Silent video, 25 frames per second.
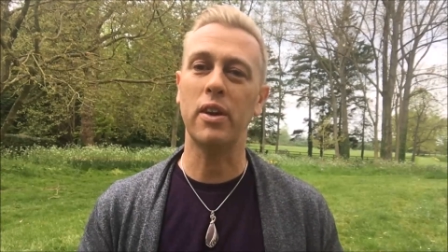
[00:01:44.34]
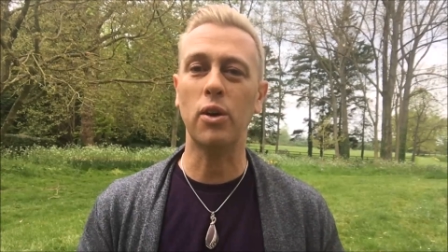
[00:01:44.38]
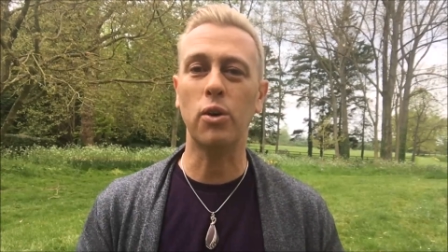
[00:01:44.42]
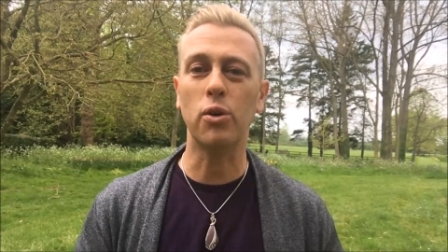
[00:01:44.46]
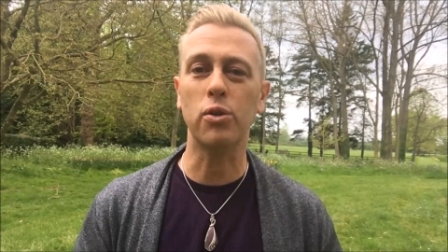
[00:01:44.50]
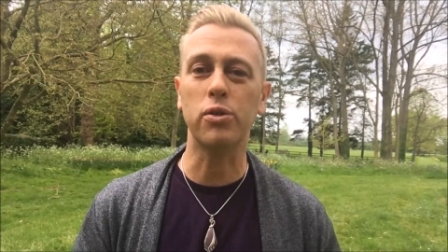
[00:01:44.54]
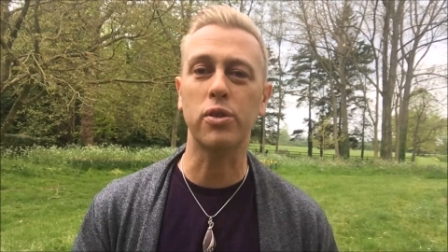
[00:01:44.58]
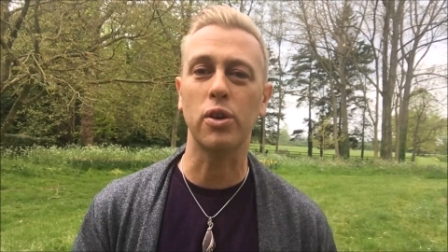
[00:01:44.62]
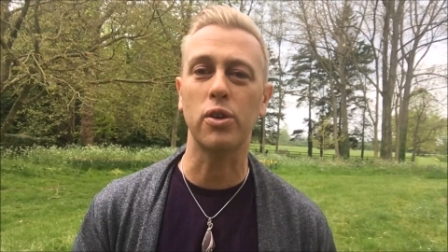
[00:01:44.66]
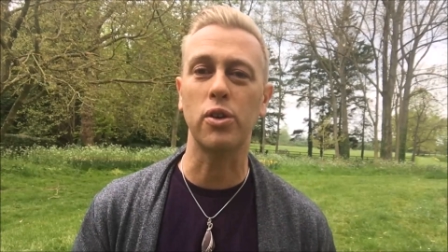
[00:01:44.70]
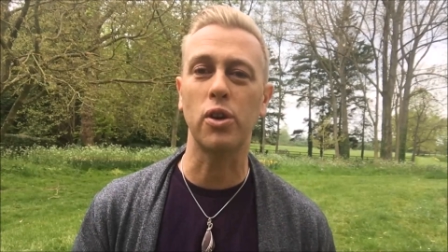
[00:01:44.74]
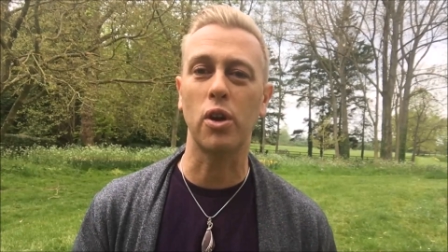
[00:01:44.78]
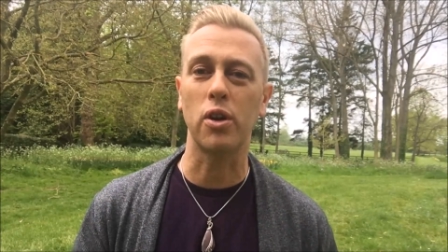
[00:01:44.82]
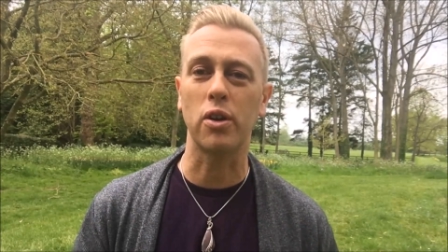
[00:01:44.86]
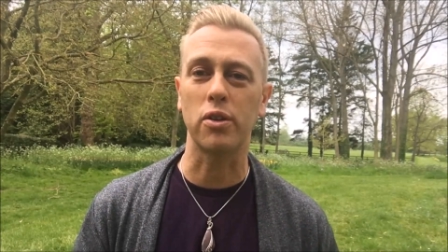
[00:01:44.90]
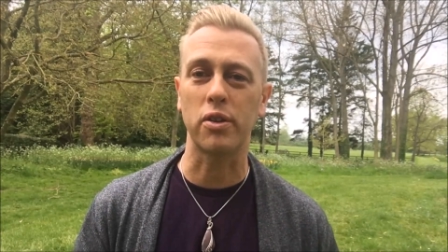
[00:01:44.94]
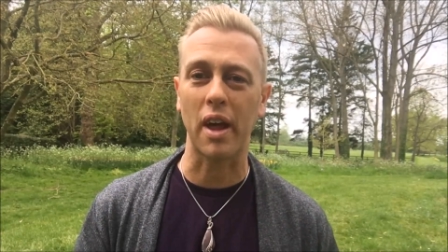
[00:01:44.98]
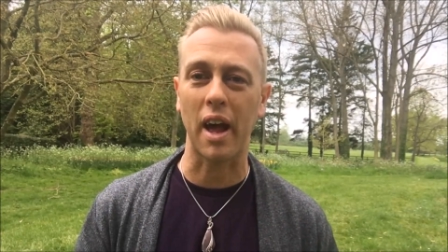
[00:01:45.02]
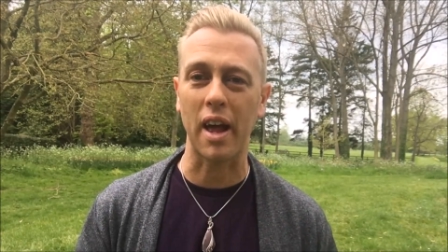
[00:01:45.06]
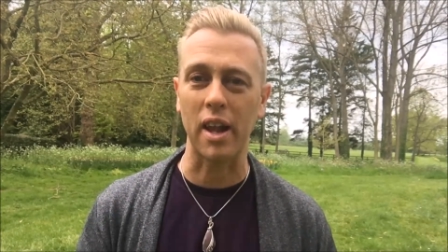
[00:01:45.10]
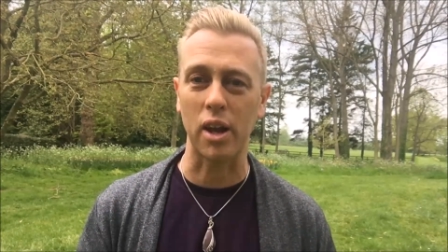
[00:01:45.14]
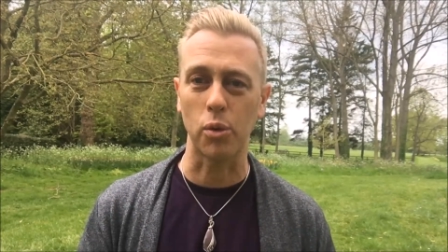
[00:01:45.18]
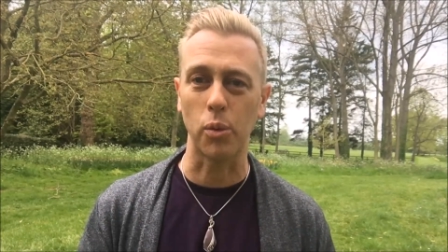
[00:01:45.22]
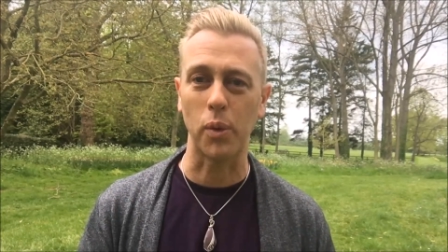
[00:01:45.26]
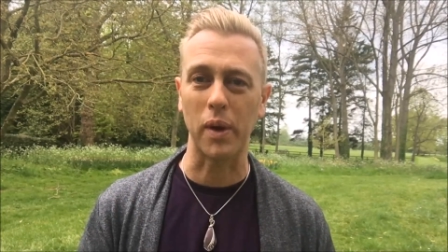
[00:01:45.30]
also known as
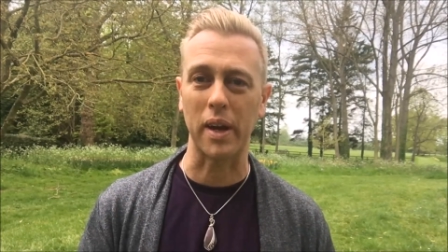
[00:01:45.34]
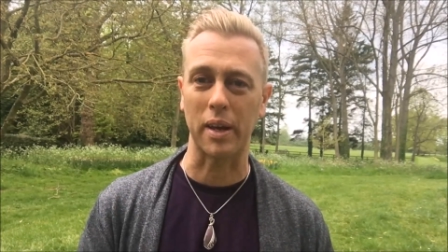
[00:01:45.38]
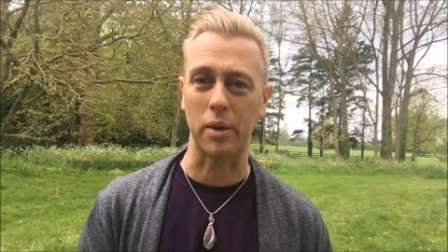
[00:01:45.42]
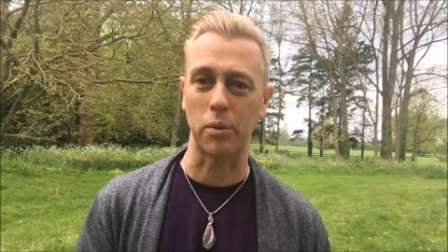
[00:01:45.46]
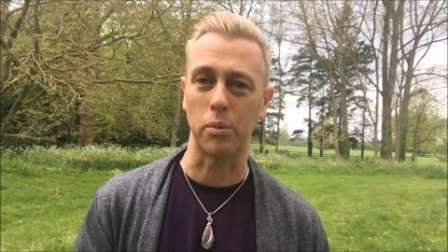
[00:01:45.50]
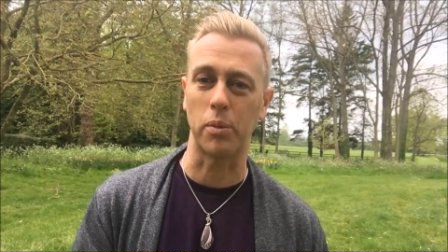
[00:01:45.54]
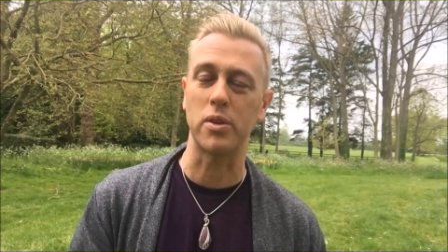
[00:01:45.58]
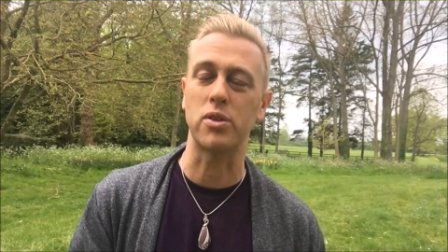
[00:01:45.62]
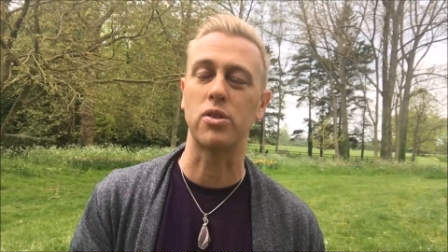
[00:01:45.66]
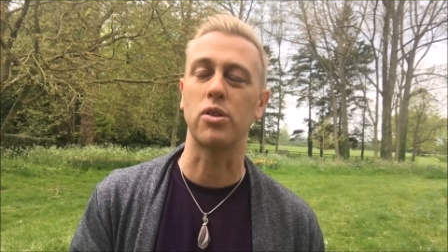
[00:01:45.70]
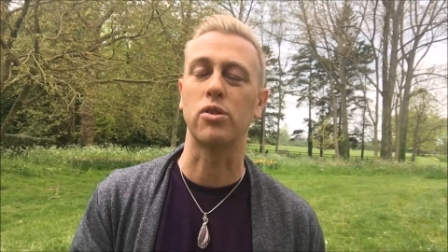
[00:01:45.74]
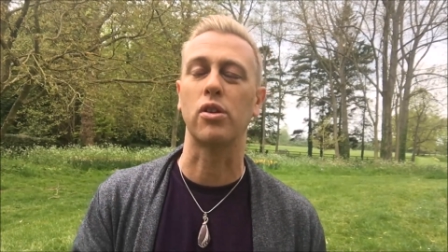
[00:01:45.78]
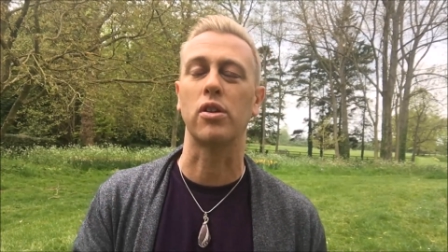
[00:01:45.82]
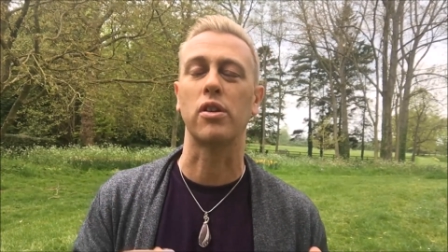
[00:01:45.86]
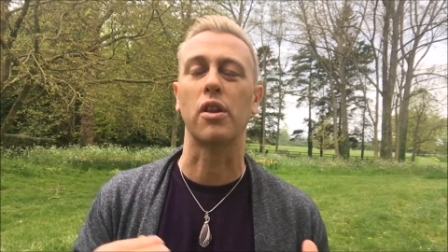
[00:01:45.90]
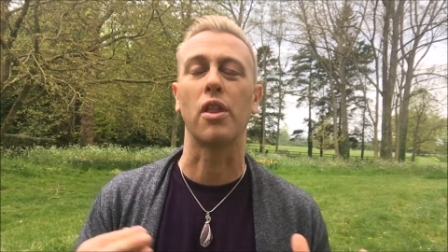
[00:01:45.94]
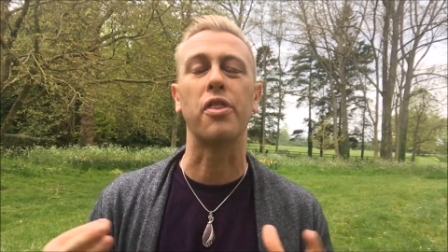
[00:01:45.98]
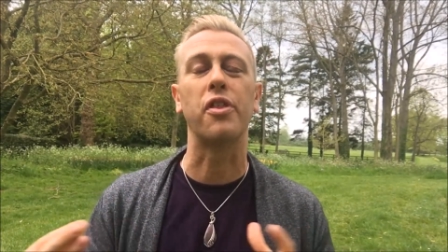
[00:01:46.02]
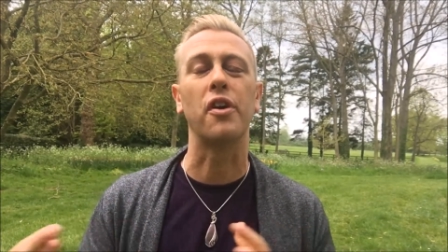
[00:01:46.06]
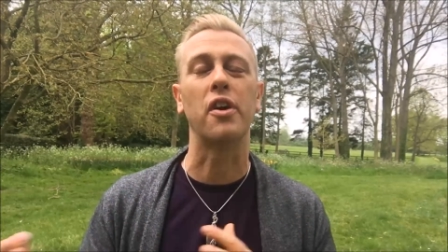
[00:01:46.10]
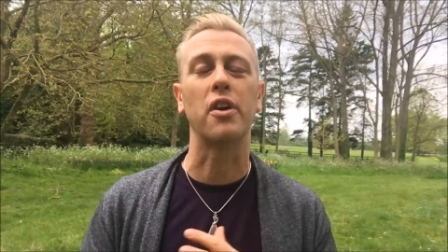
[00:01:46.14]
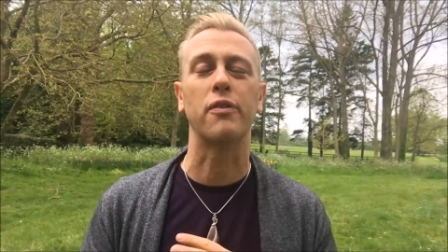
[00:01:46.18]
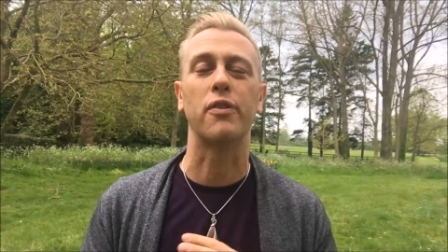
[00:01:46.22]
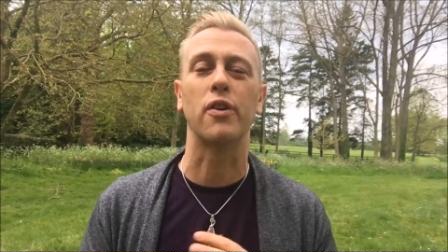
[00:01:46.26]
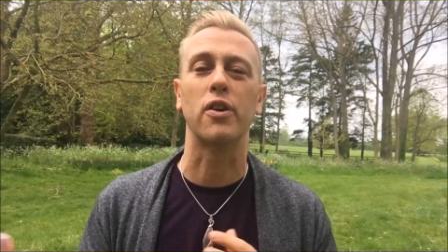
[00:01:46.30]
Halloween, which is on the
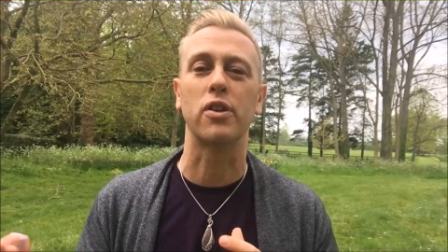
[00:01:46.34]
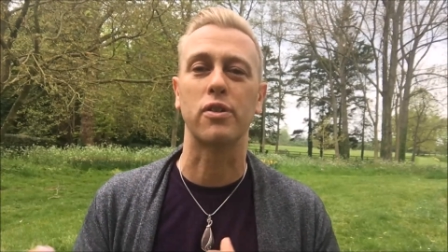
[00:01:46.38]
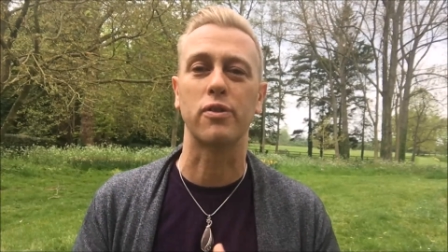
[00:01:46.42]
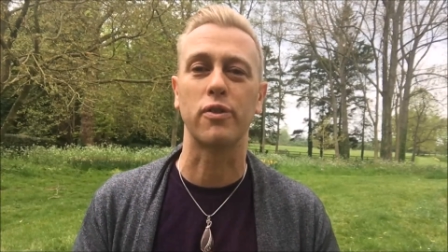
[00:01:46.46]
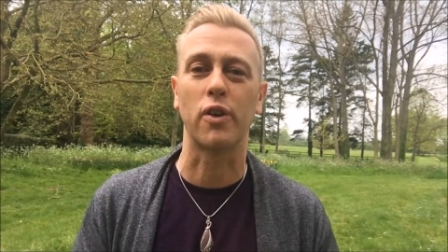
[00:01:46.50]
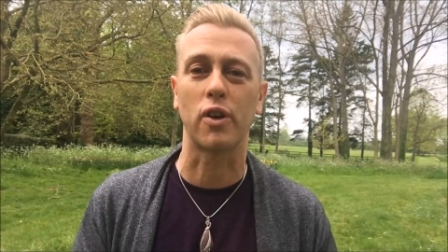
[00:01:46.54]
31st